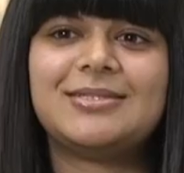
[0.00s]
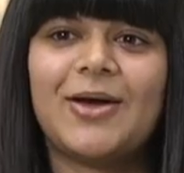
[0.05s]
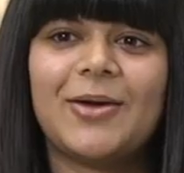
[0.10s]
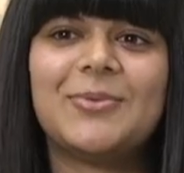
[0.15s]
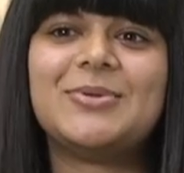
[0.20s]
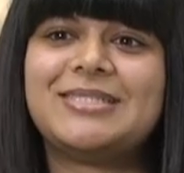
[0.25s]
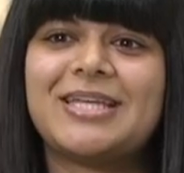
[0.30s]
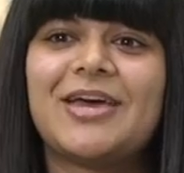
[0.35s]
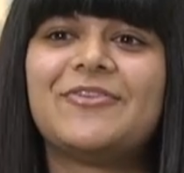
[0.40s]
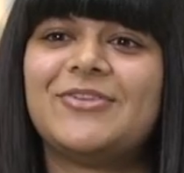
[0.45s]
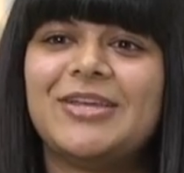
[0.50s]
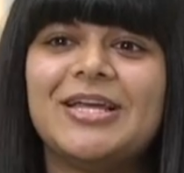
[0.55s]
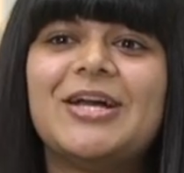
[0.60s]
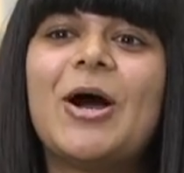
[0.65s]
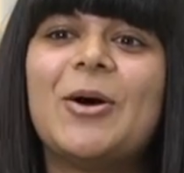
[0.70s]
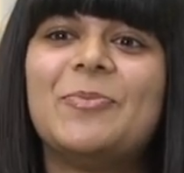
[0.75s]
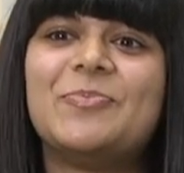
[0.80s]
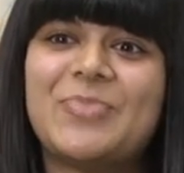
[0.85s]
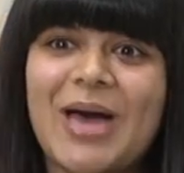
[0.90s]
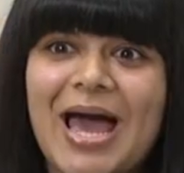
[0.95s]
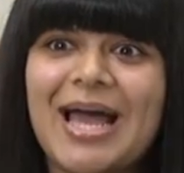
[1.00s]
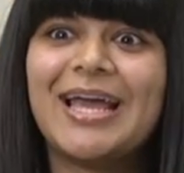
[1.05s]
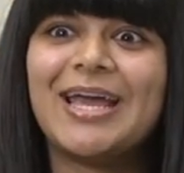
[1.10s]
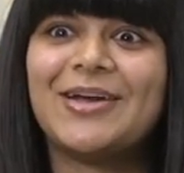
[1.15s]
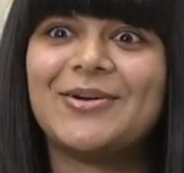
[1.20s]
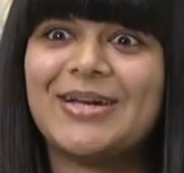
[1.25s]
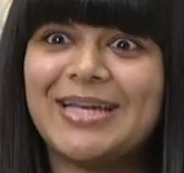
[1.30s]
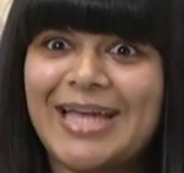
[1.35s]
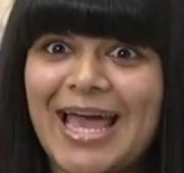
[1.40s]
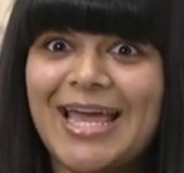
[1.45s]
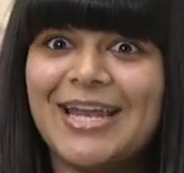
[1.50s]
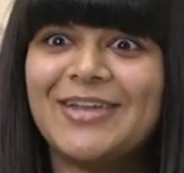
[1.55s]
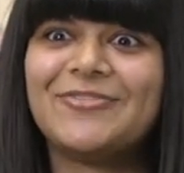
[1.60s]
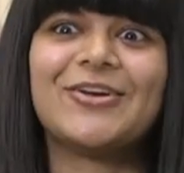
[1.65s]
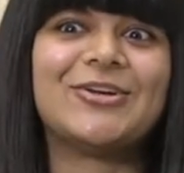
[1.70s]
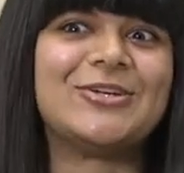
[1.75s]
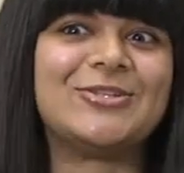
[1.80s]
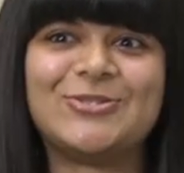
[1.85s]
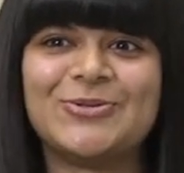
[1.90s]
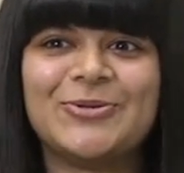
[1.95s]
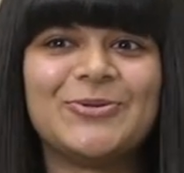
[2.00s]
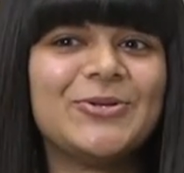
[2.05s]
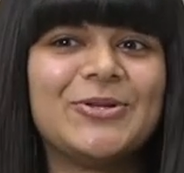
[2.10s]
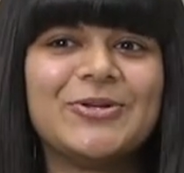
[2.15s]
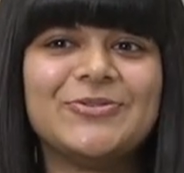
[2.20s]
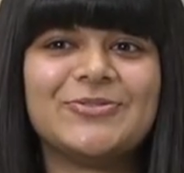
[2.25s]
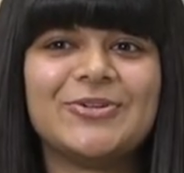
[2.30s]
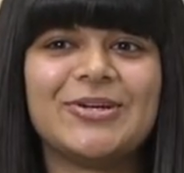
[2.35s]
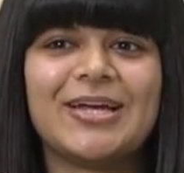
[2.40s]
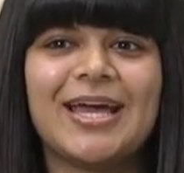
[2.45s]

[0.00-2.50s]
I would definitely come back here again. If I could do it all over